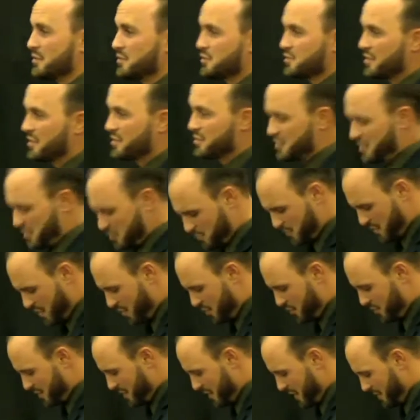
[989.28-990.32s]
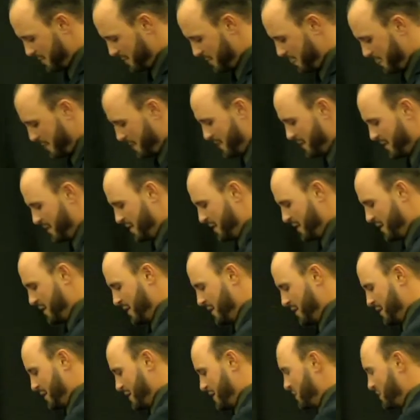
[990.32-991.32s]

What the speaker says: you'll see this as we go tonight. Now